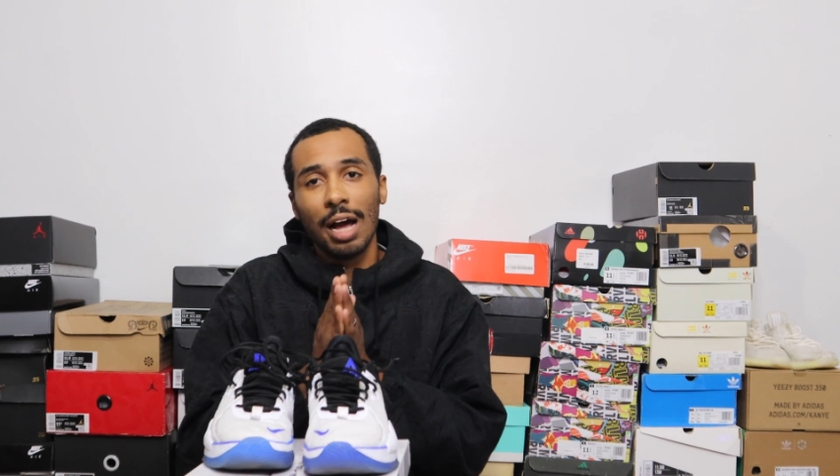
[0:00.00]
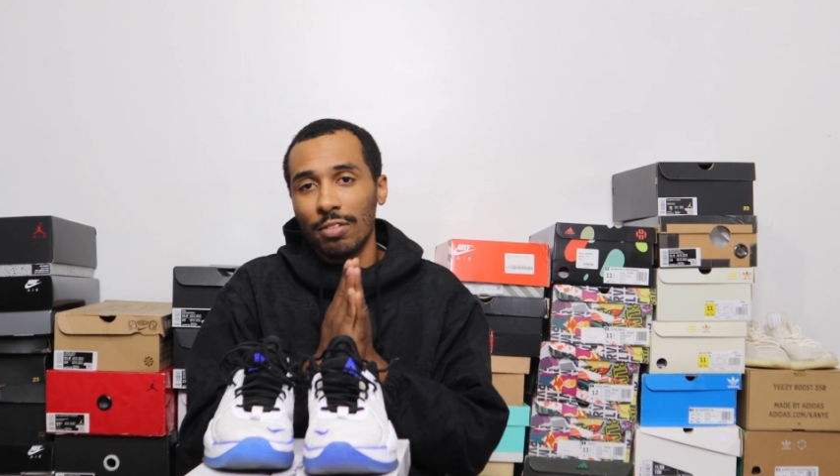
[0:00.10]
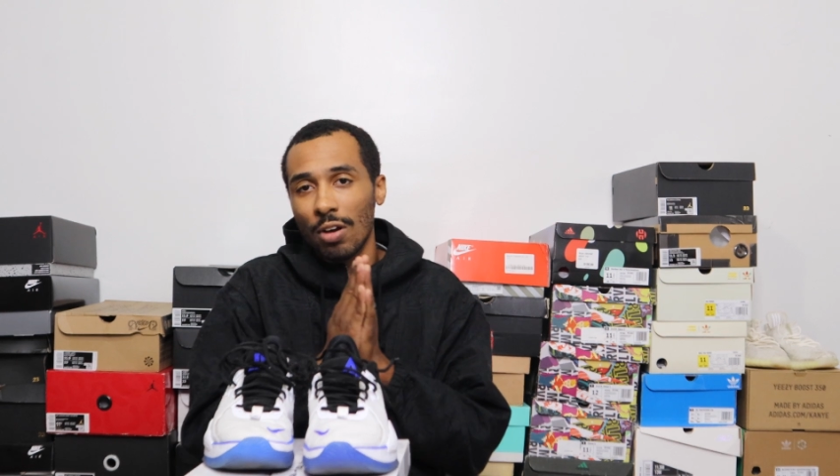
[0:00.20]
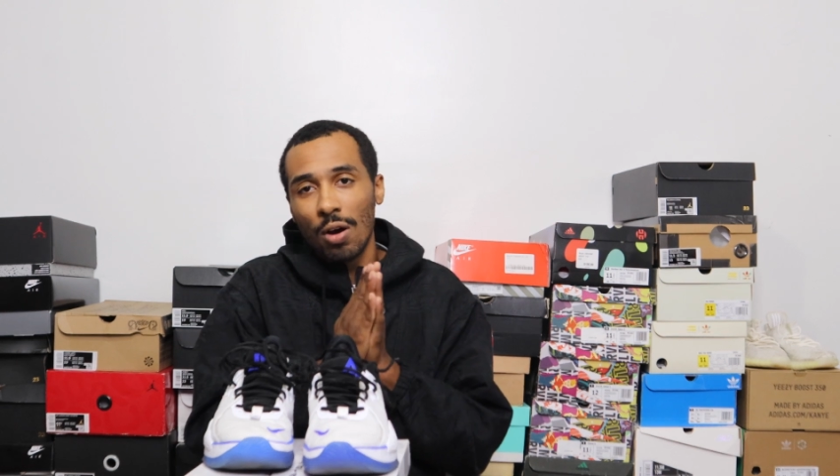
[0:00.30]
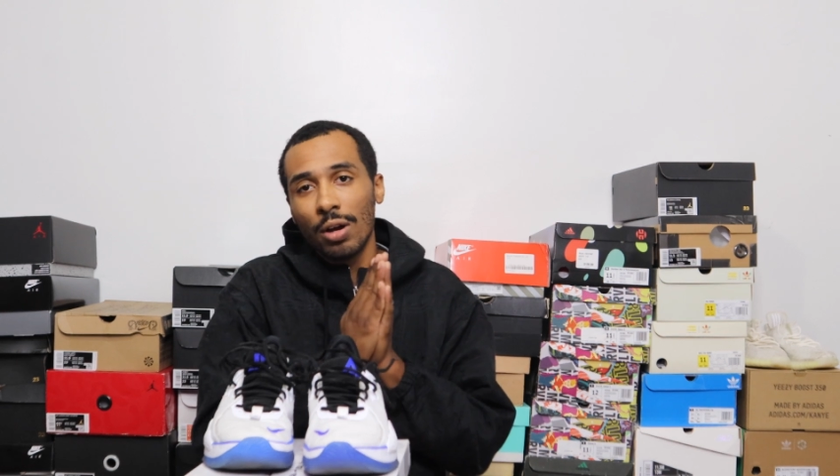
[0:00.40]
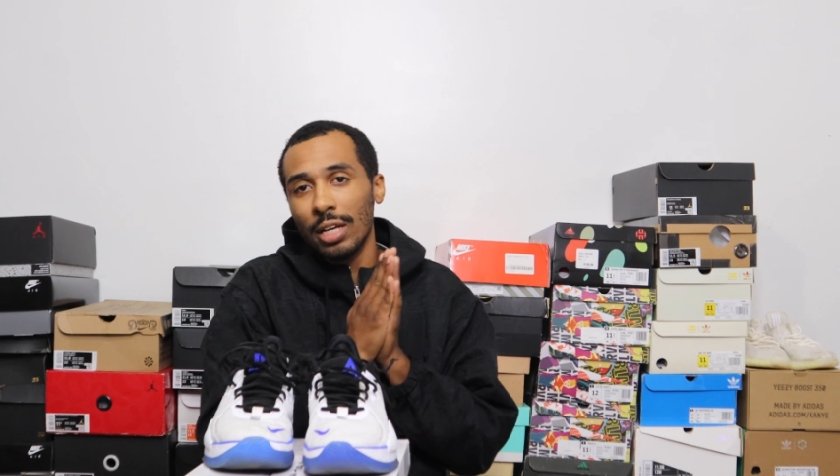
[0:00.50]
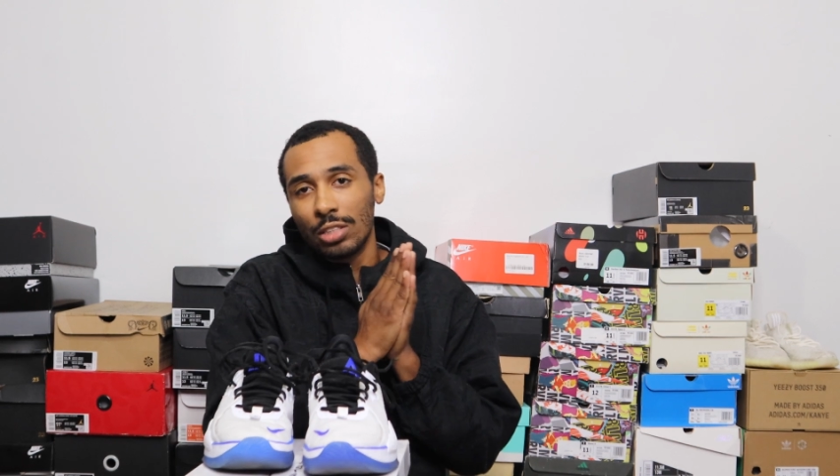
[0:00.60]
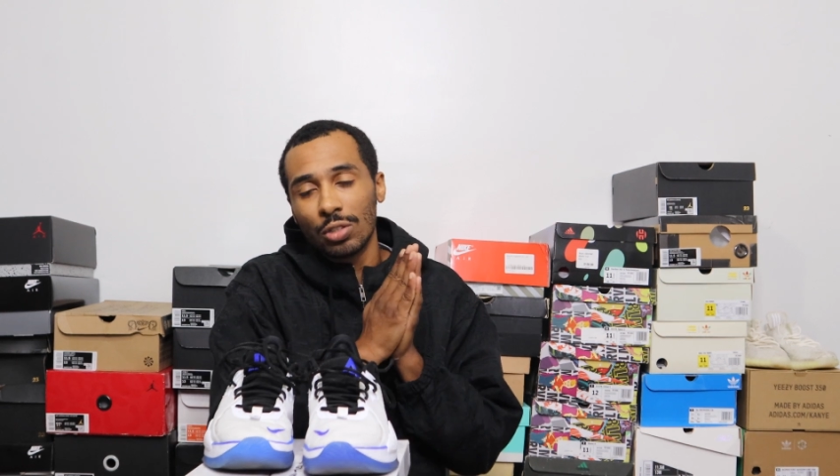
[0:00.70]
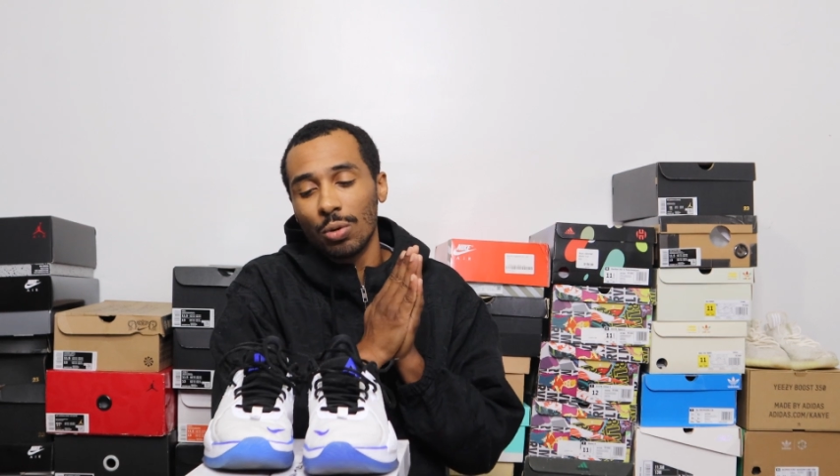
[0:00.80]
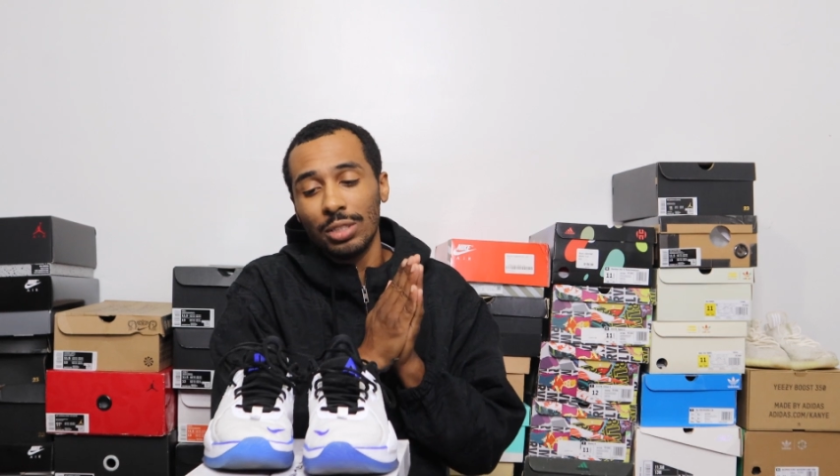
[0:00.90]
I've gone in
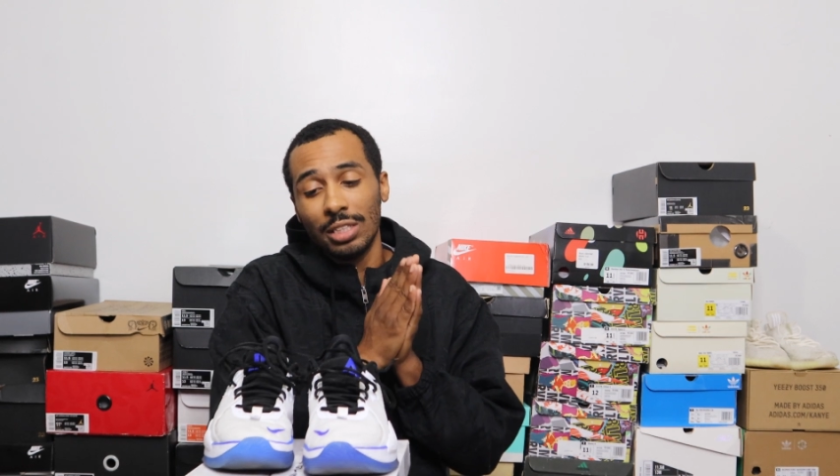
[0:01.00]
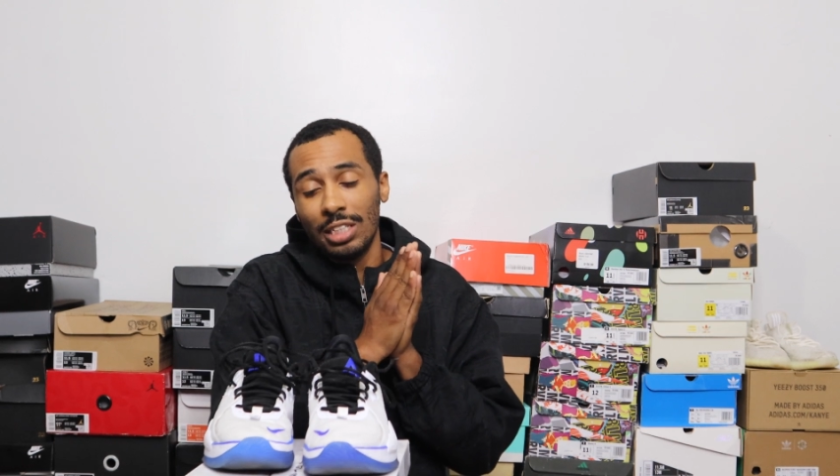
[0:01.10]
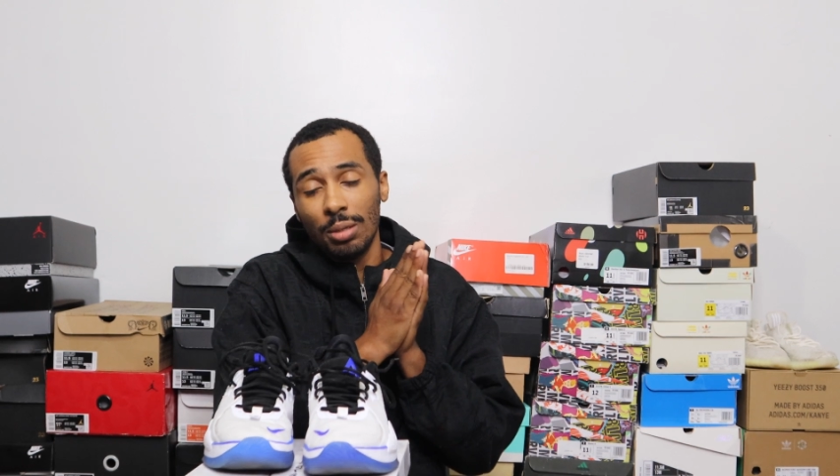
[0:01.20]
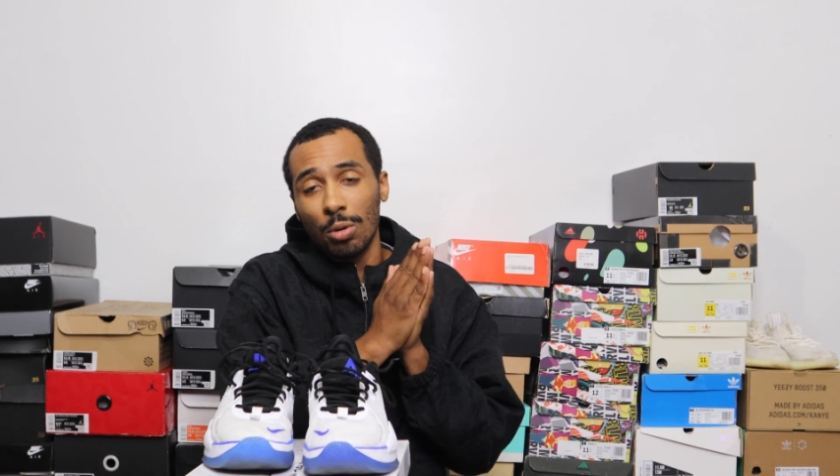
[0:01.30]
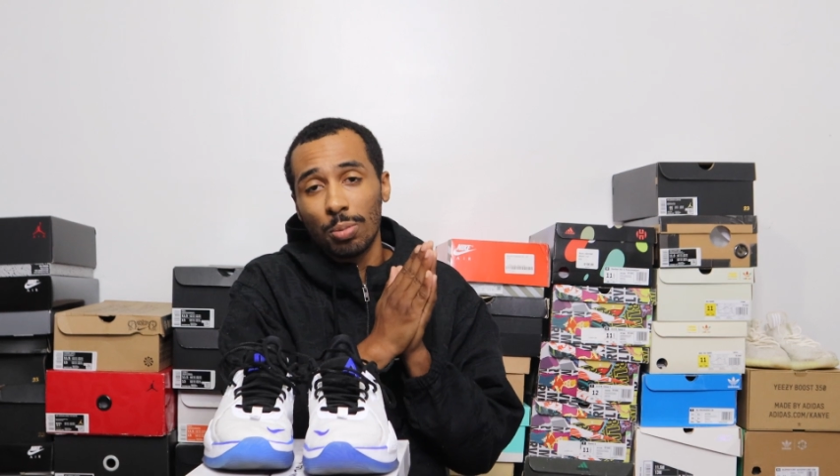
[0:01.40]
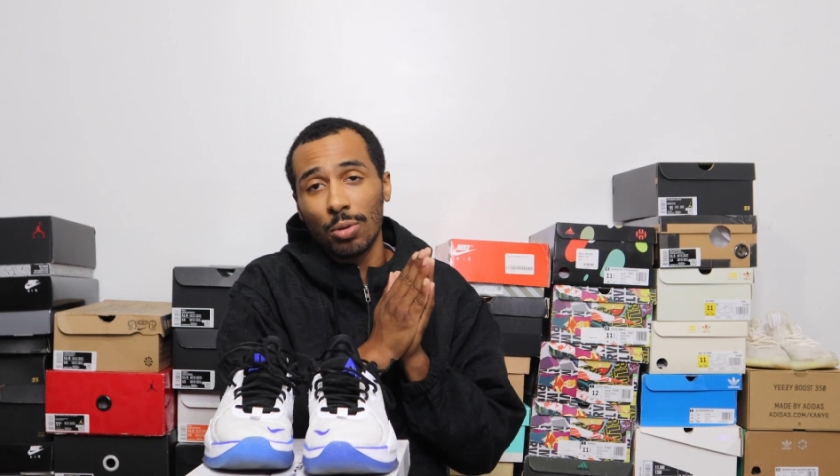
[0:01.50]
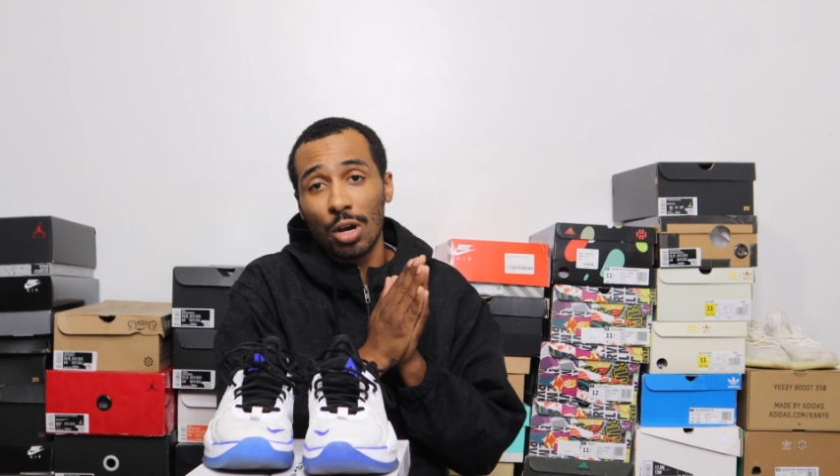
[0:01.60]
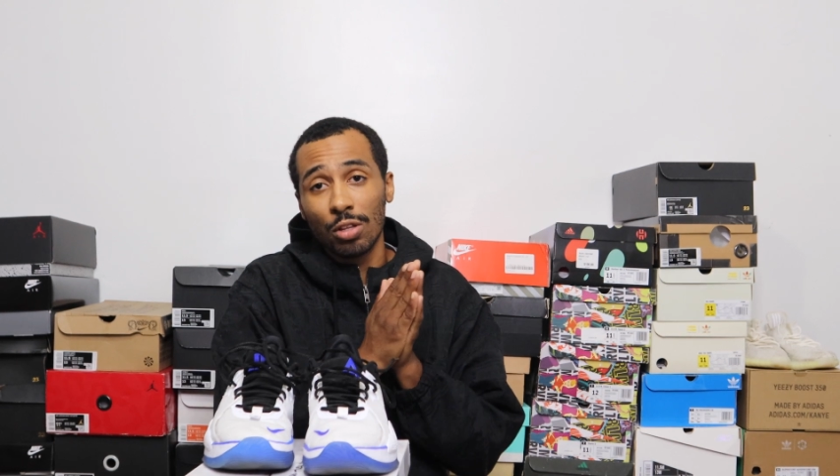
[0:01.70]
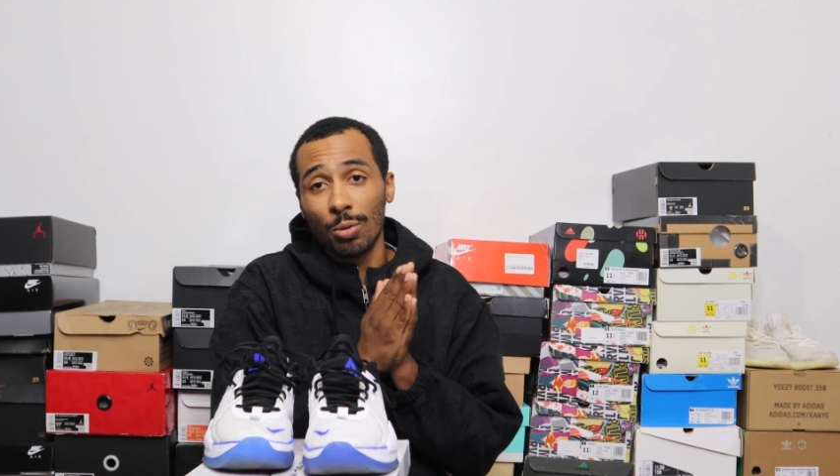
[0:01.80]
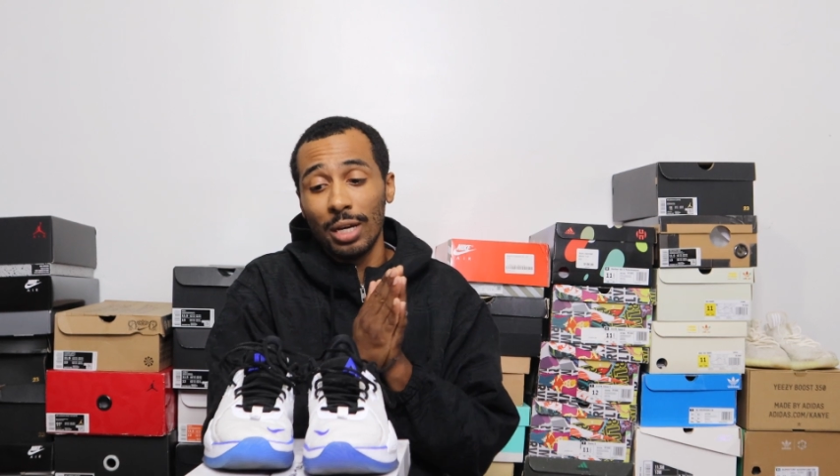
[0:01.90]
stores and seen multiple
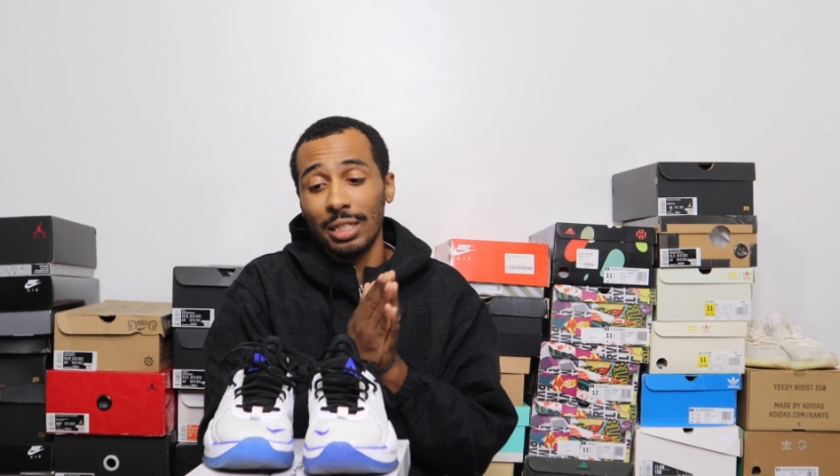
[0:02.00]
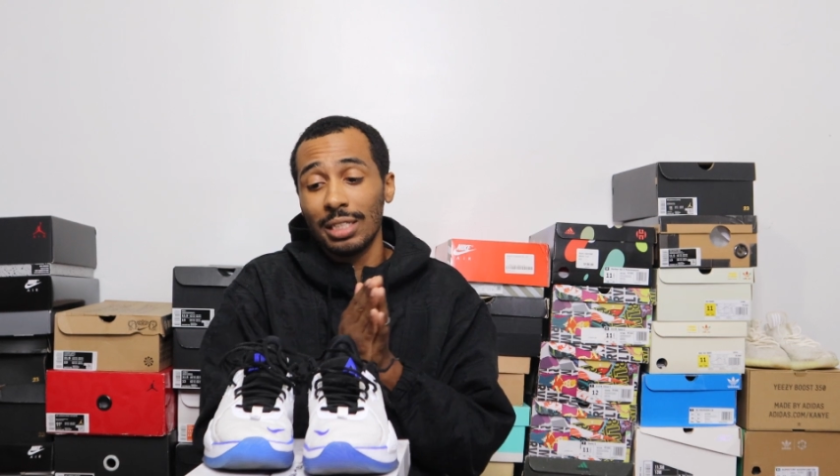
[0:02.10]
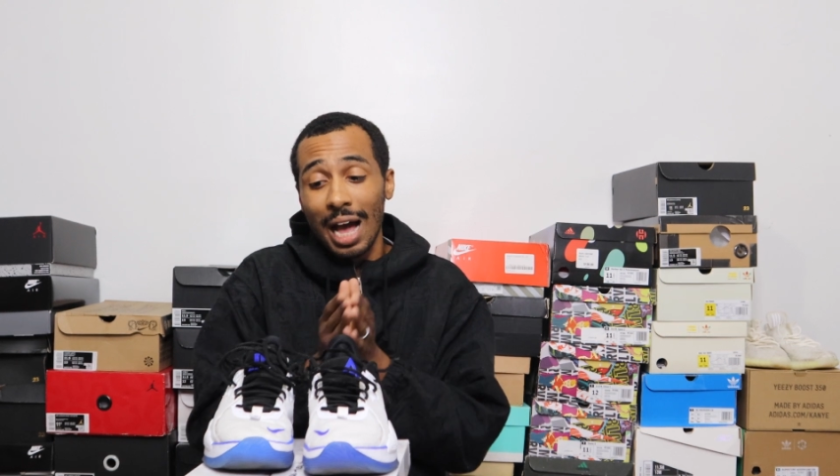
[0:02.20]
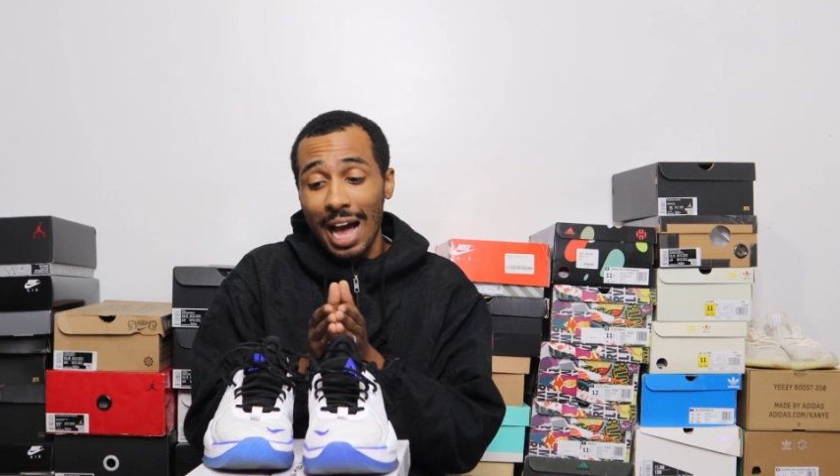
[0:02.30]
colorways.